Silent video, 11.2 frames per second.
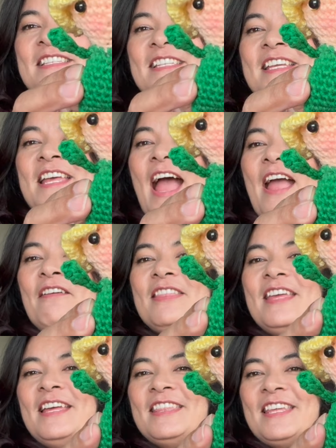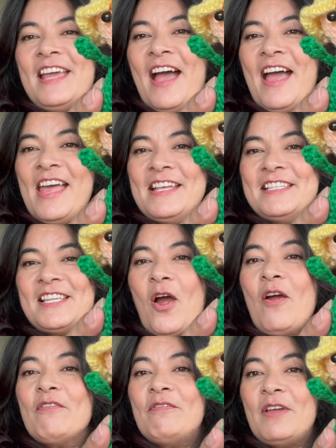see, I think the eyes
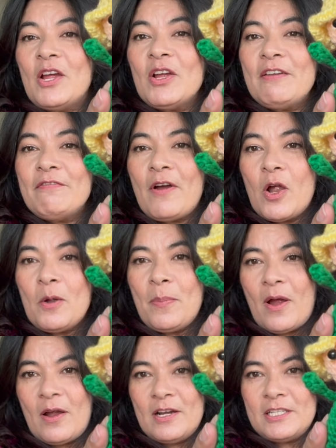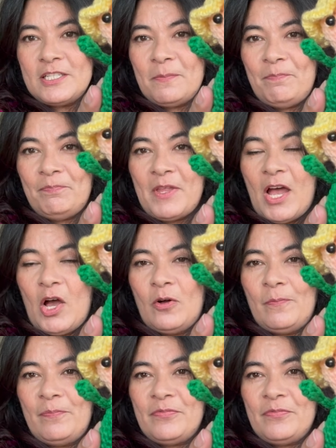are very far apart. Now,